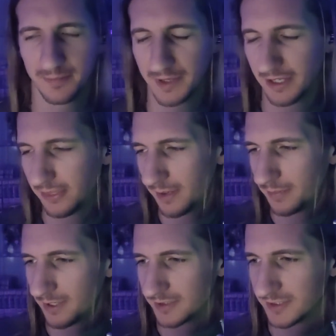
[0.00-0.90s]
my thought
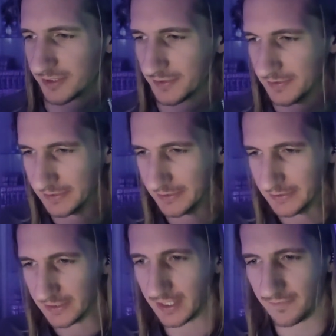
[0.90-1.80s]

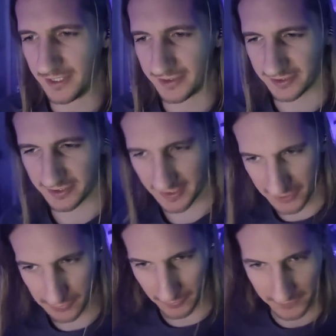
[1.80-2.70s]
process of this instead of
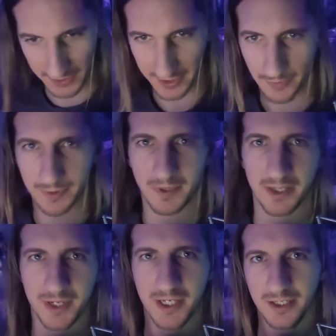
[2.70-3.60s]
just revealing what my
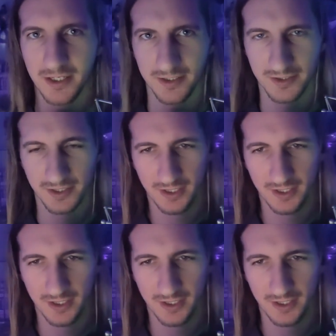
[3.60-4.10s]
opinion is